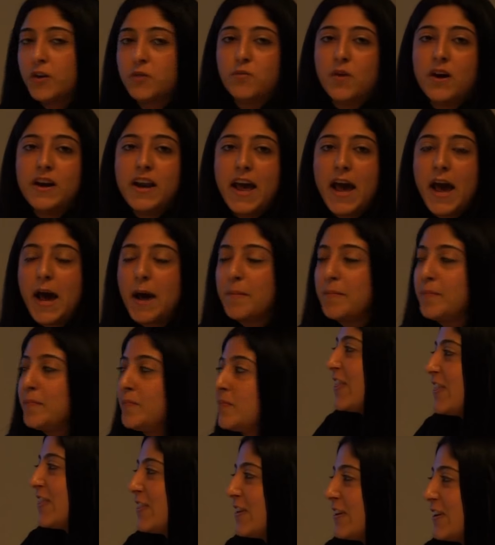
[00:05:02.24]
in one app.
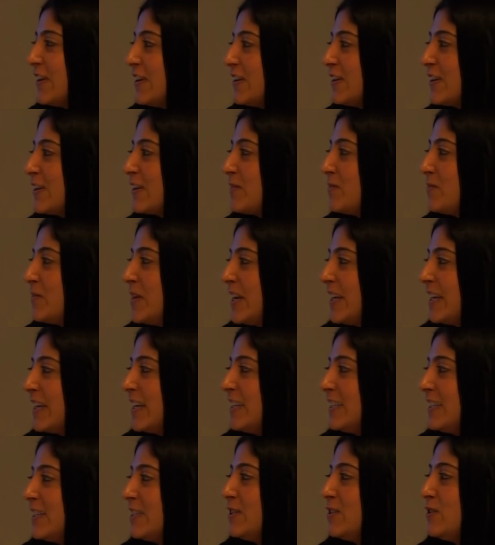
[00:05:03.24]
Our third
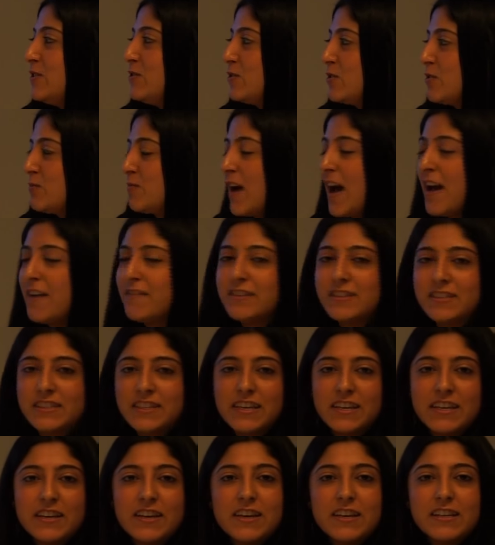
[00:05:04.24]
weakness is user
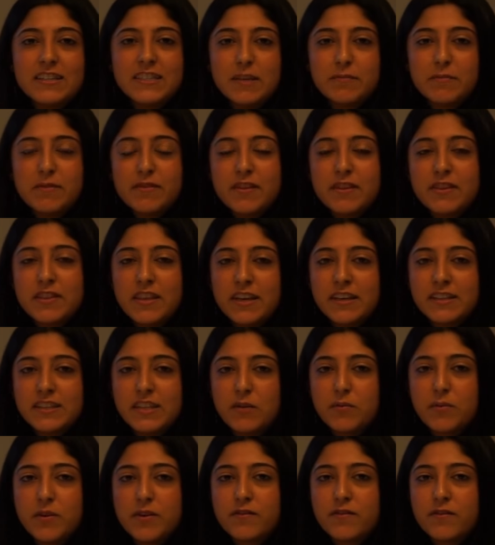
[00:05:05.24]
privacy. Some of the things
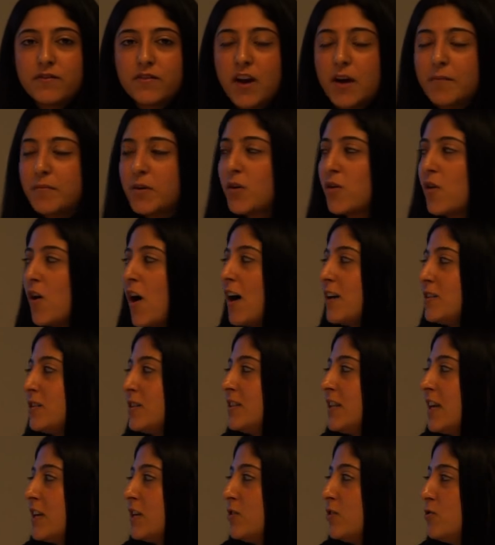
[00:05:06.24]
that we've come across
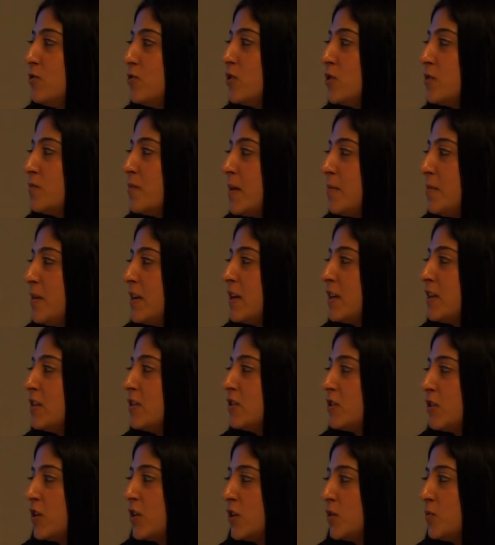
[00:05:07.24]
is that users might be
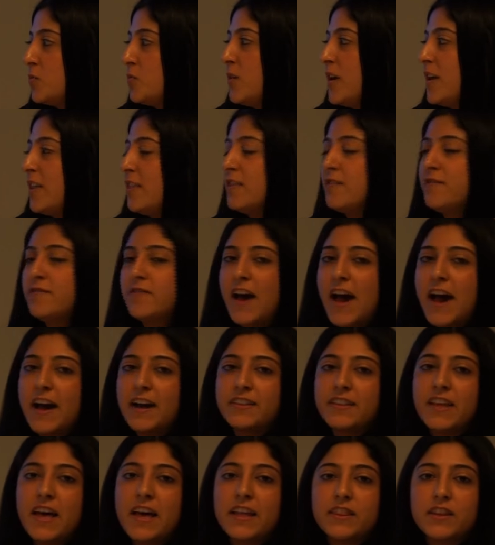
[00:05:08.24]
concerned with the
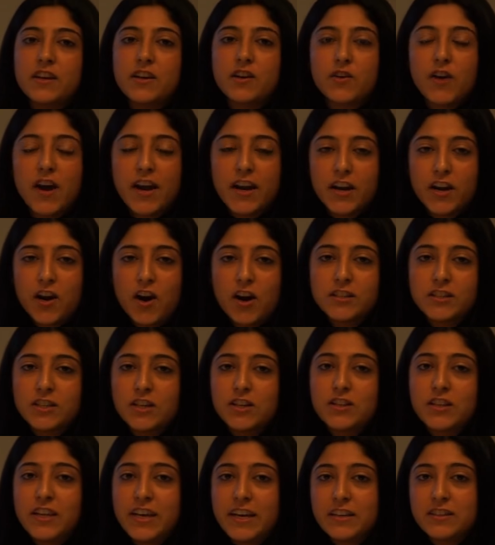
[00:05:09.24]
fact that their credit cards
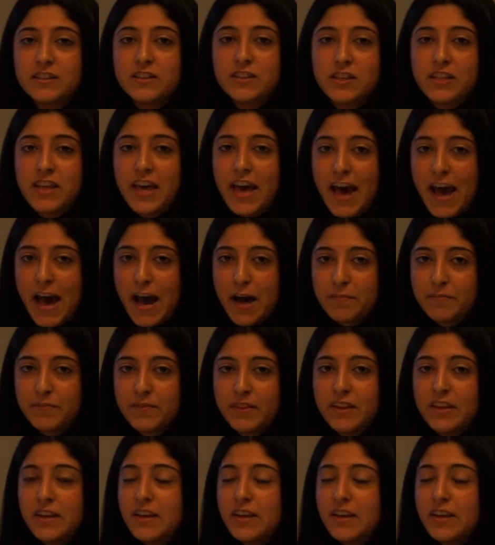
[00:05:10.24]
are linked to the app.